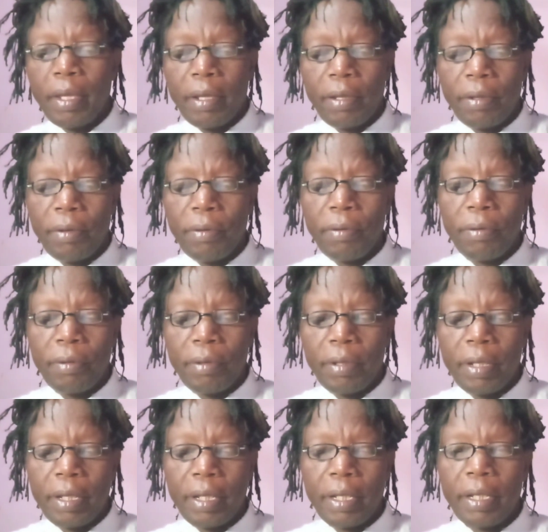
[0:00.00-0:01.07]
You know,
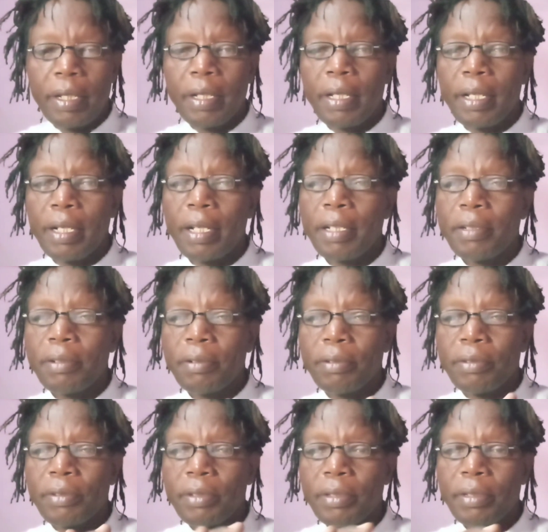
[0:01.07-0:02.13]
the
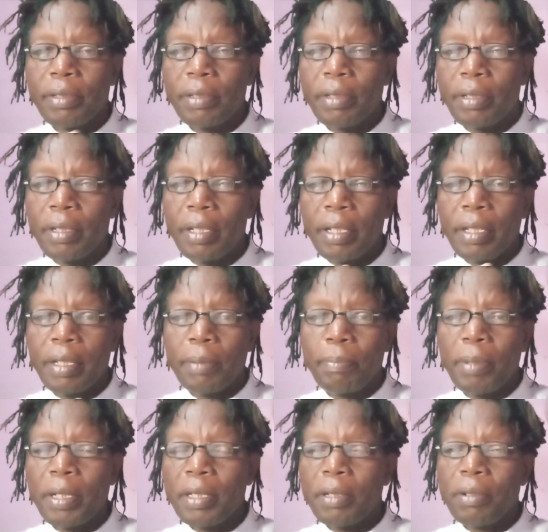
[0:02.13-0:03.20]
electrons, the
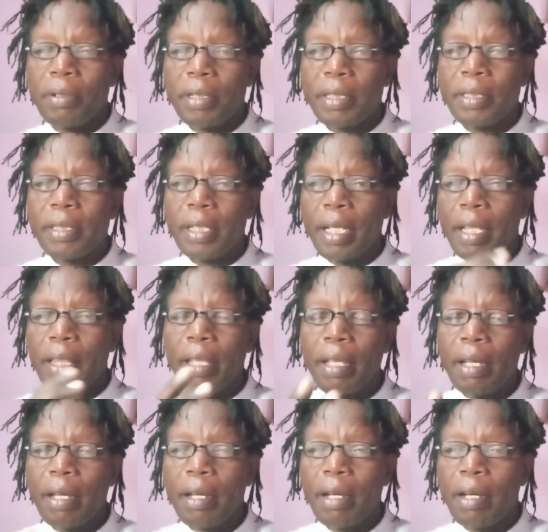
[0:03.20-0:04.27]
particles inside
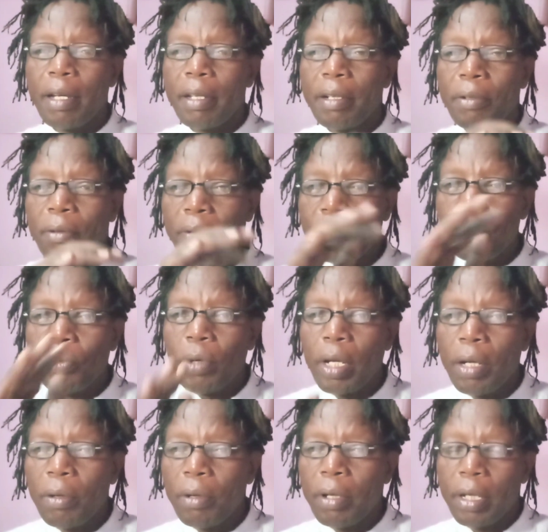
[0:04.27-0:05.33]
there are not
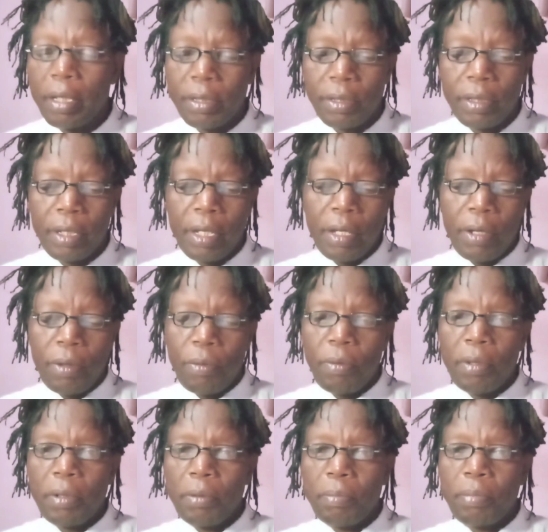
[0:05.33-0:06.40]
well organized.
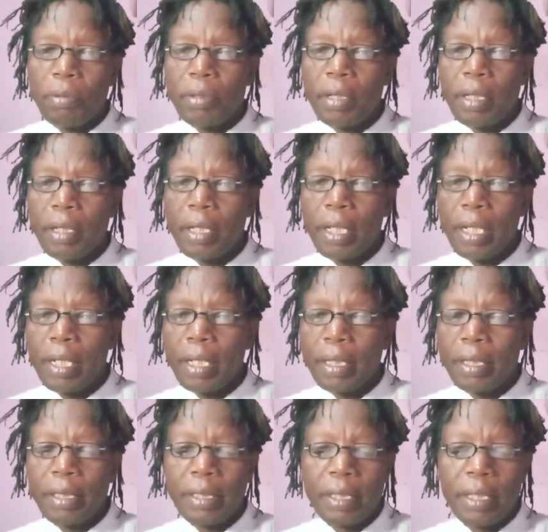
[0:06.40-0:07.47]
When you put
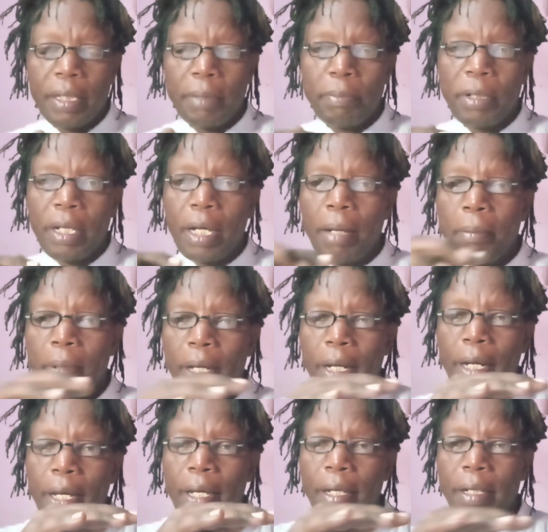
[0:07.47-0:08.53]
electricity, they become
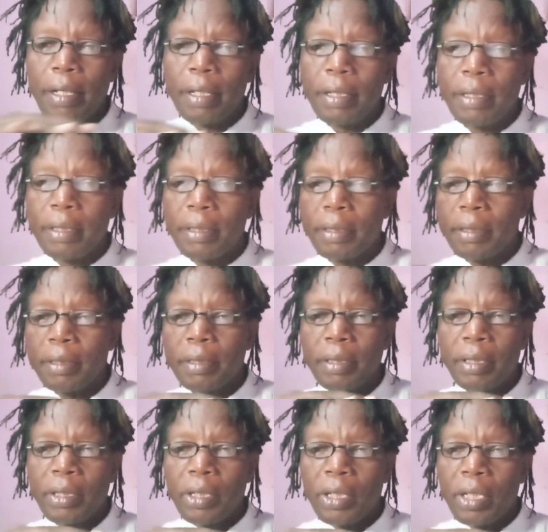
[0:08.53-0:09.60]
aligned,
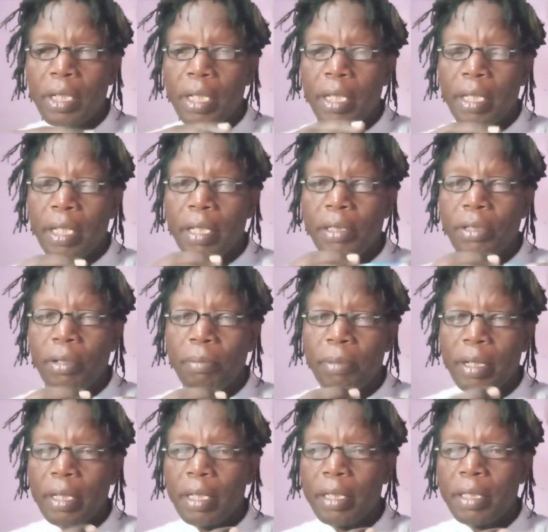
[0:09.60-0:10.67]
and that's how
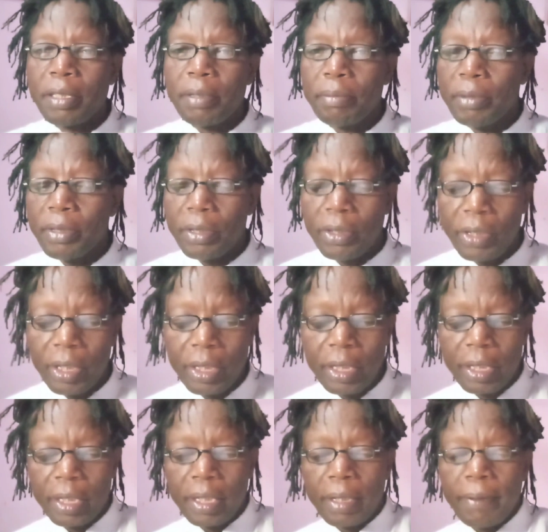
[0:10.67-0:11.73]
magnetism is
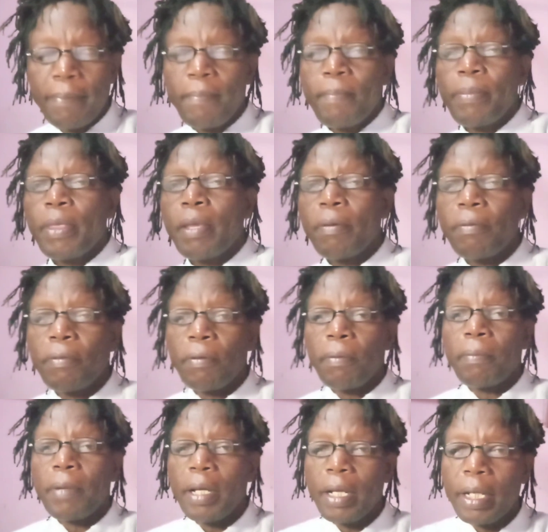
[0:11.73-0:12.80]
created,
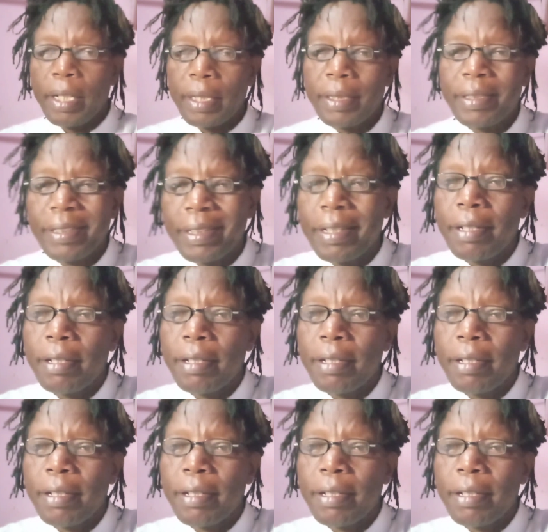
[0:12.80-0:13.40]
from electric